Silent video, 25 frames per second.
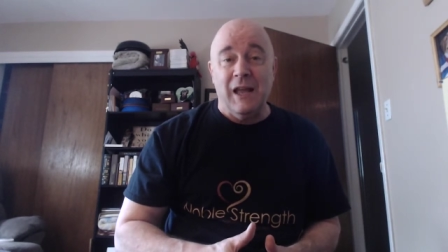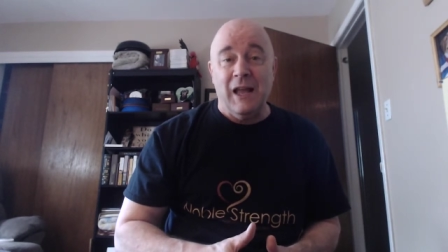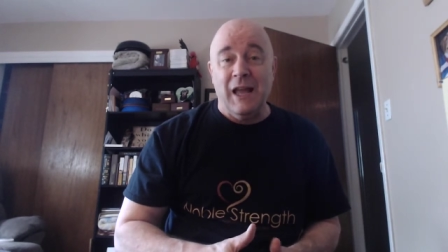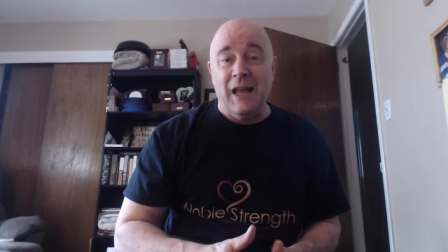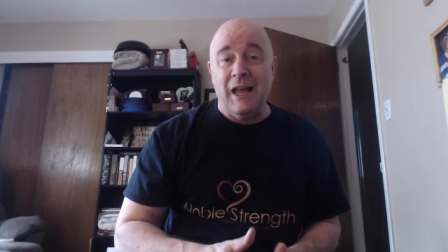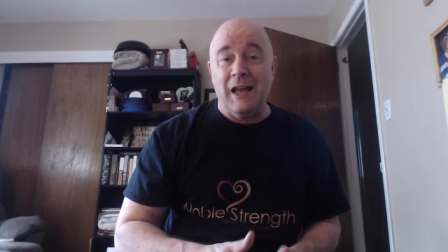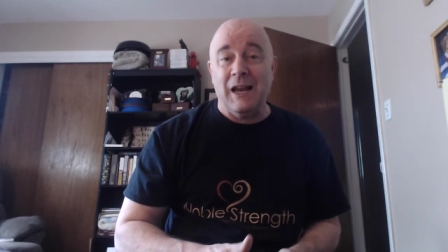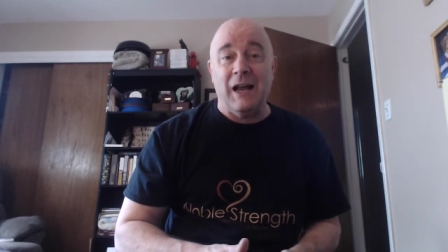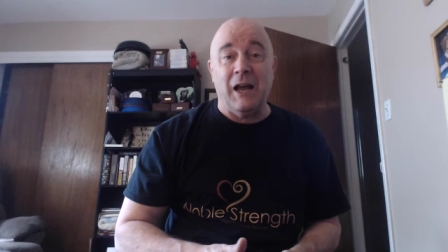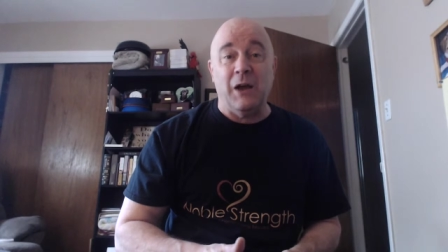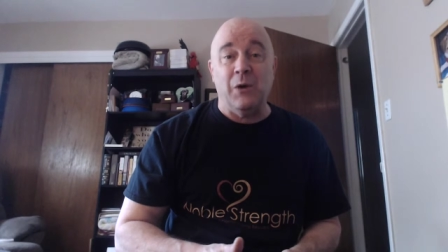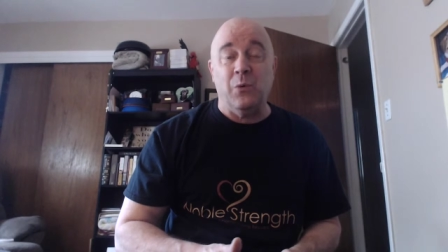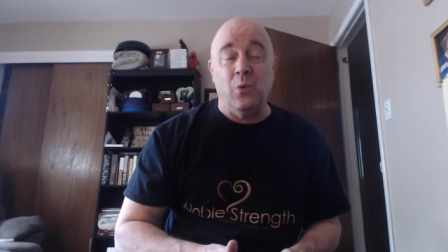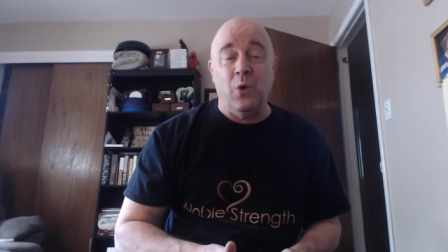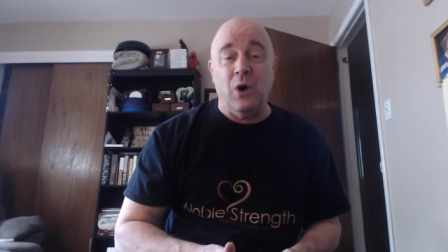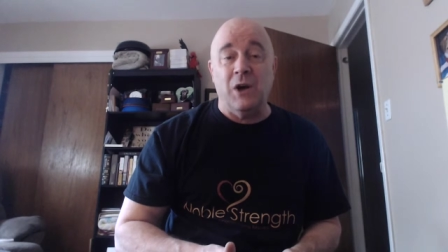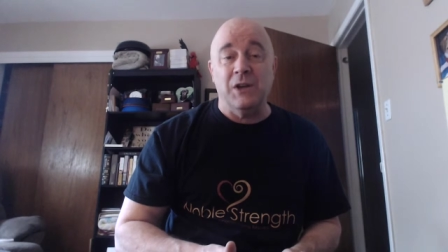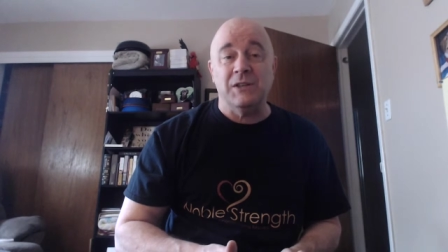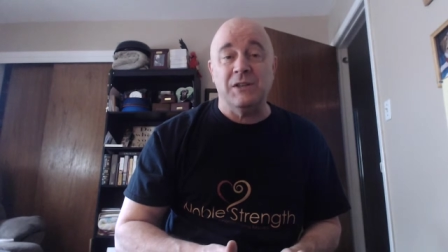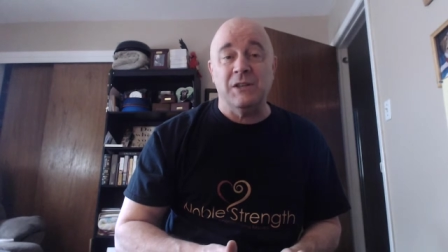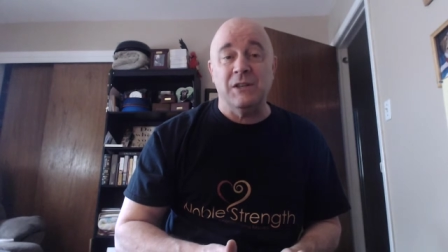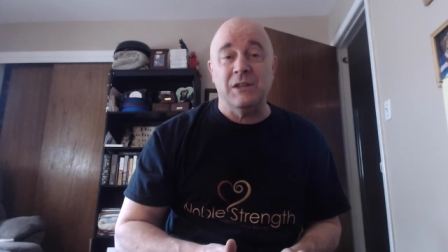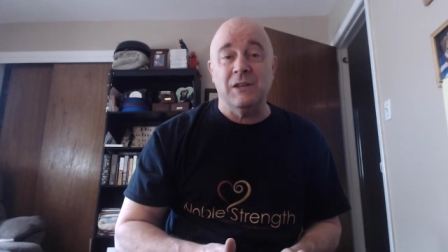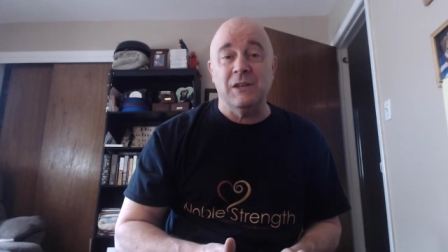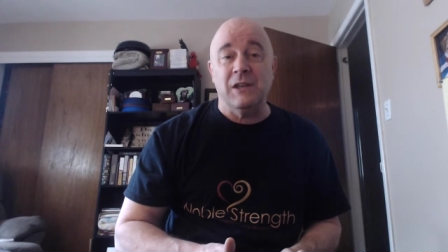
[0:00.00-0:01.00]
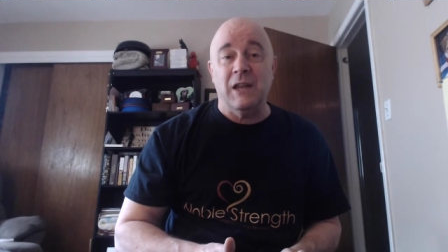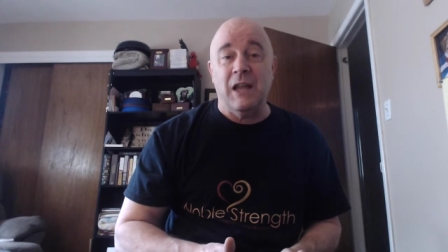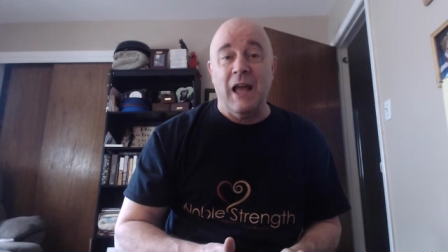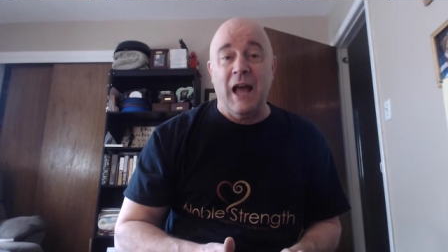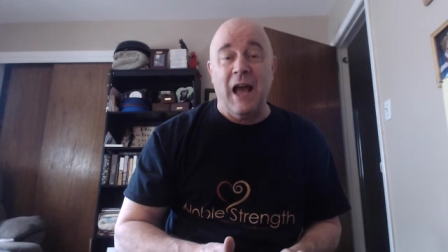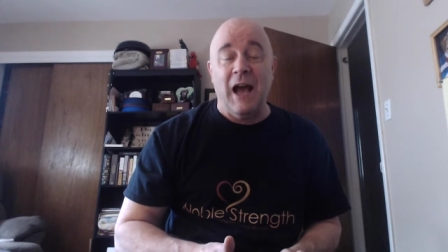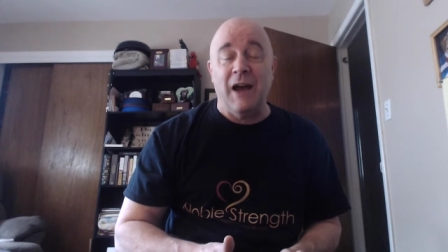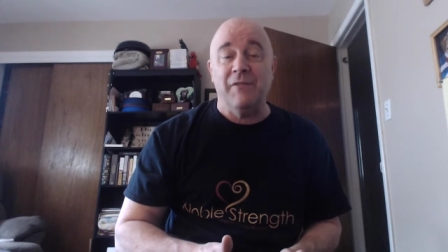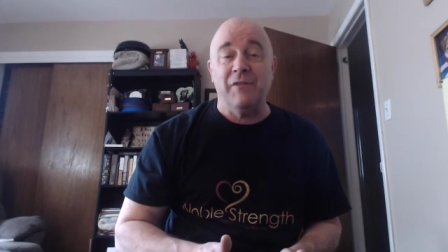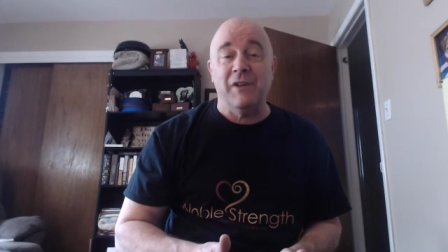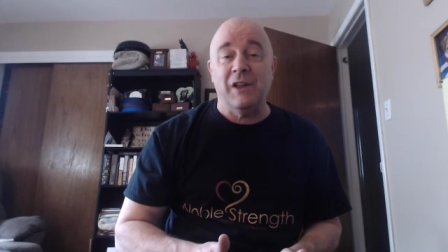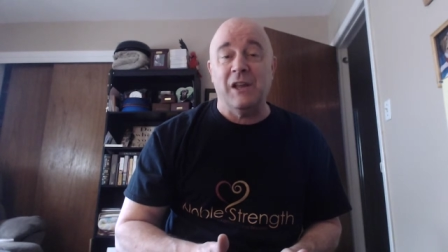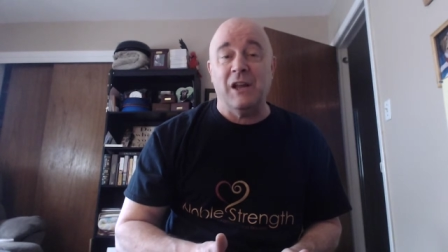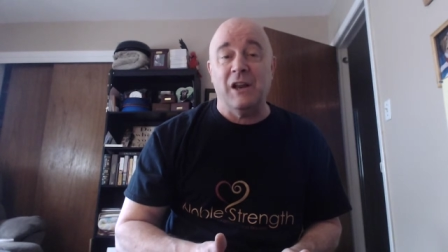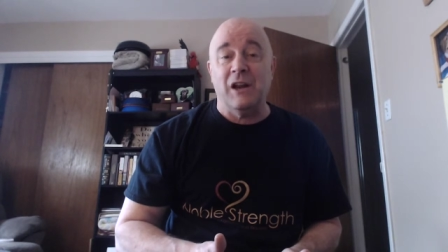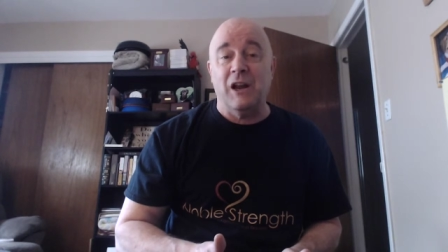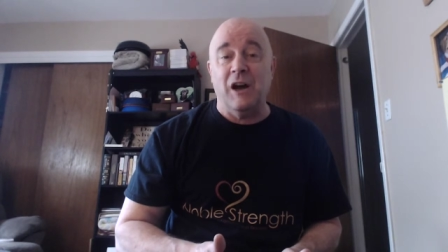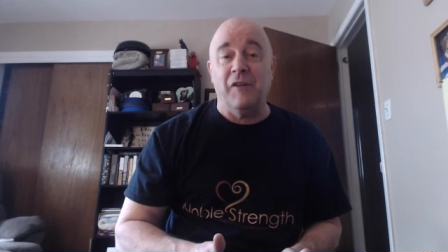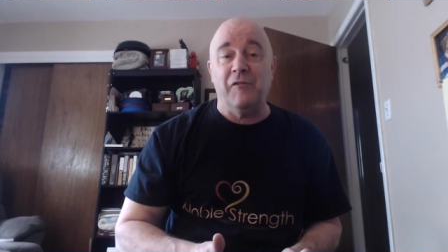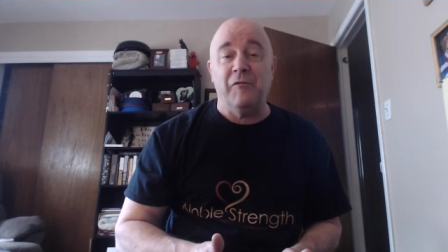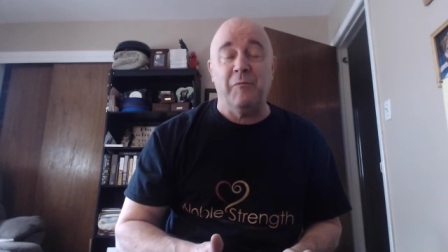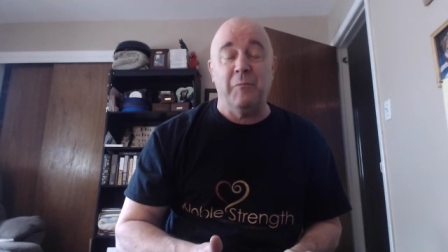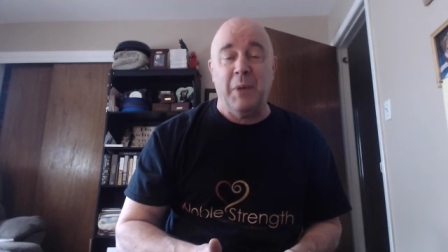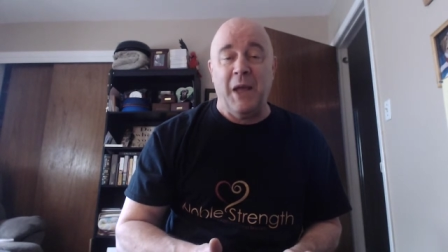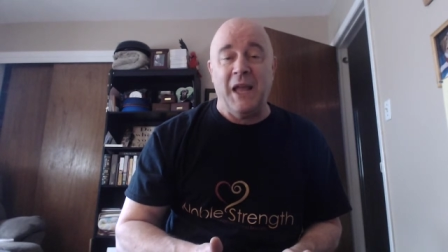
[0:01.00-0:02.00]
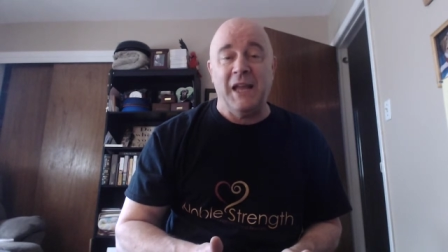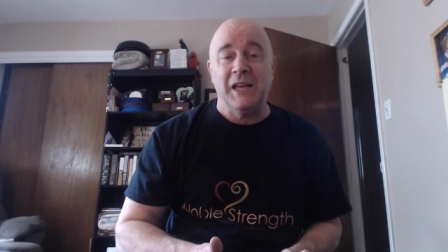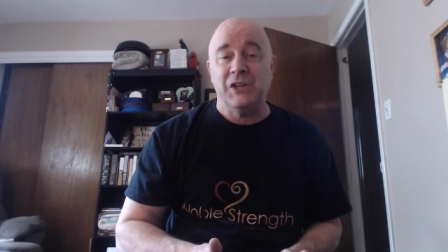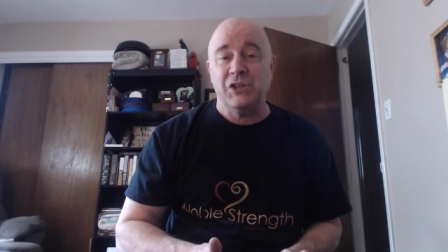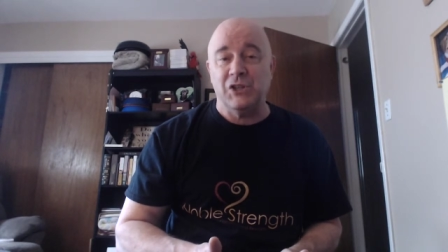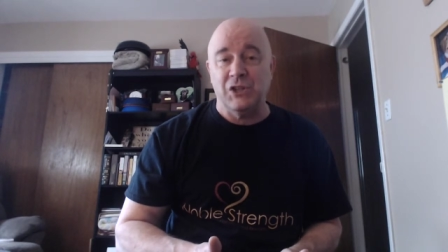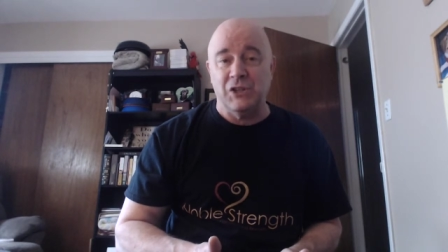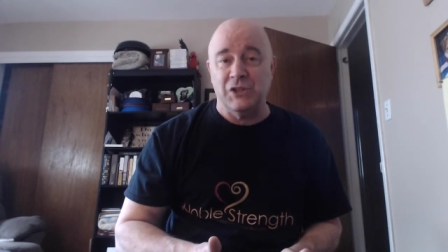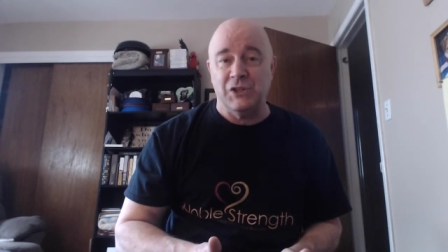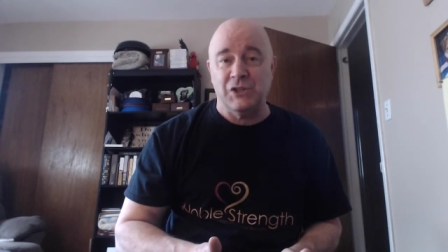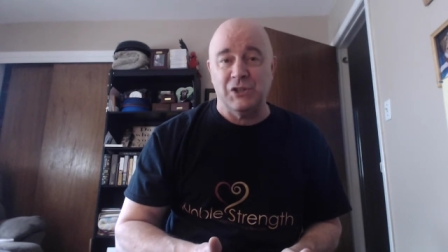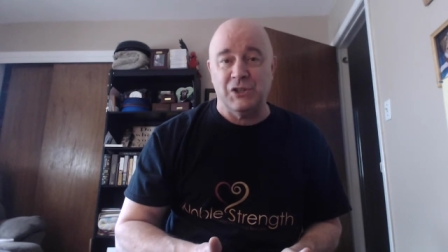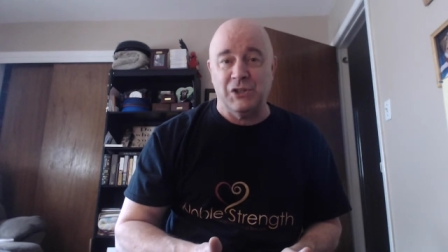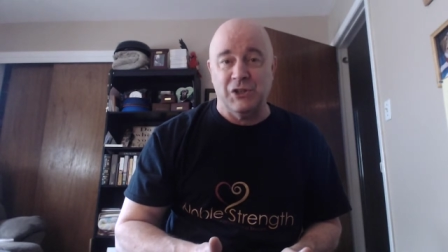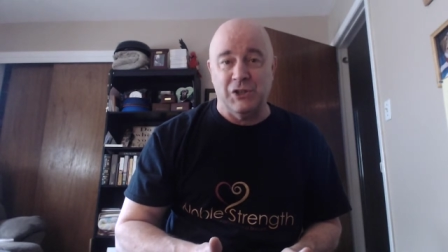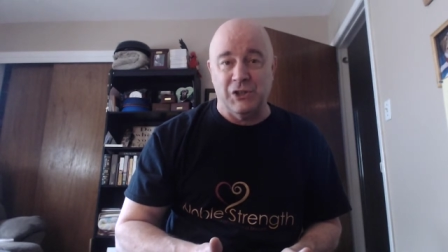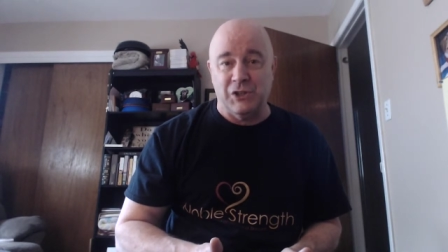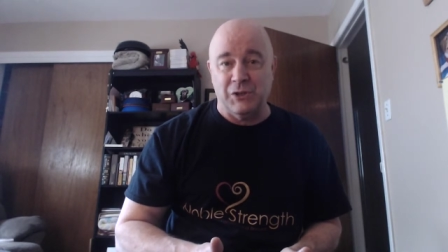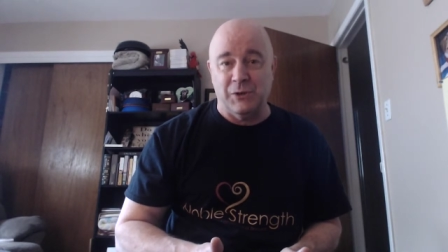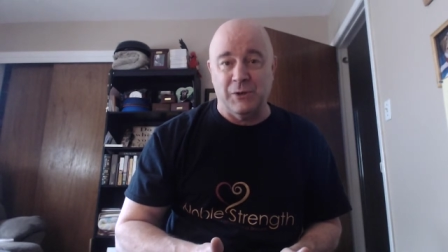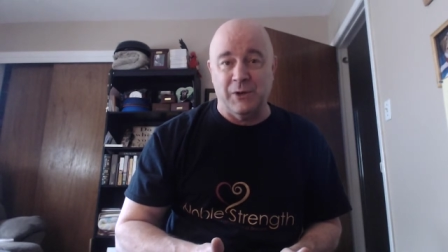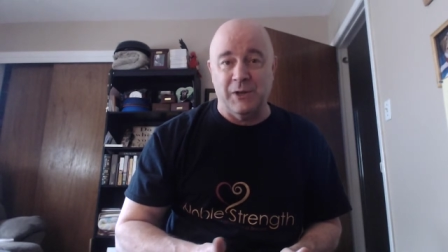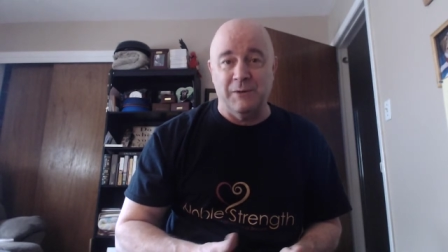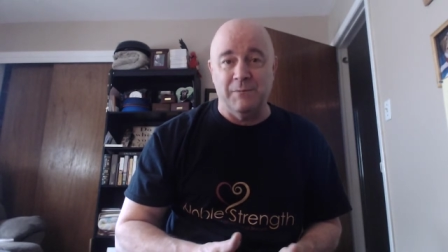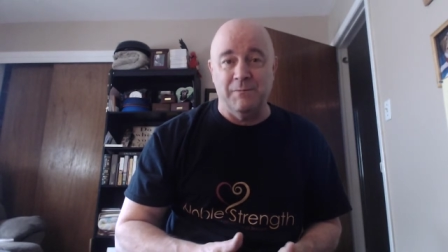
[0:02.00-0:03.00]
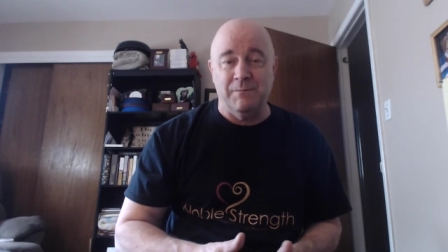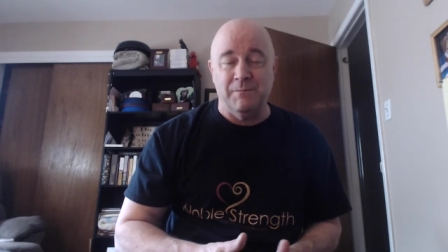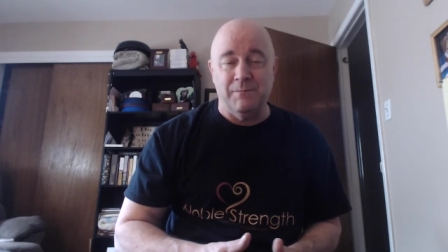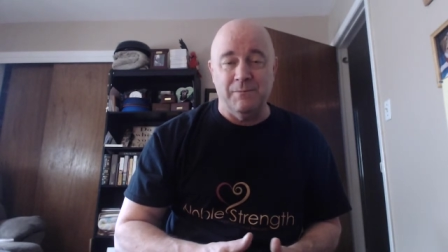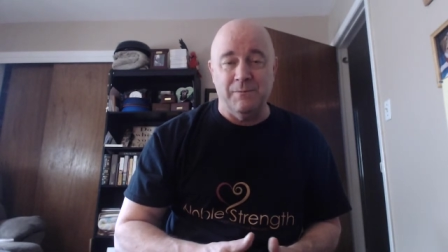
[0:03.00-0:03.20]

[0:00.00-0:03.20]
and I wasn't having enough patience to do it.